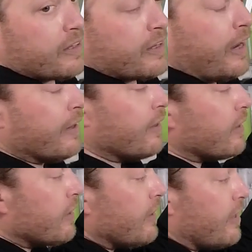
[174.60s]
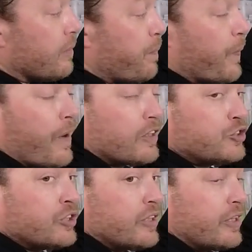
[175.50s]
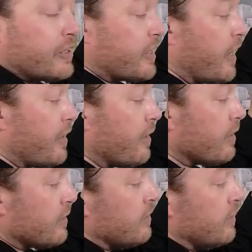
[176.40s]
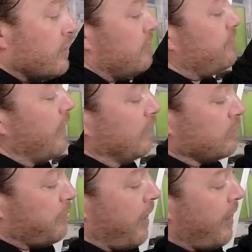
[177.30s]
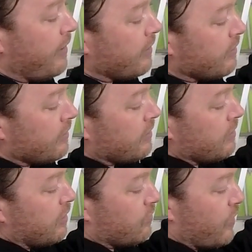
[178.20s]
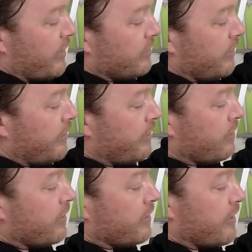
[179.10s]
indicator, and a production indicator, followed by a regulator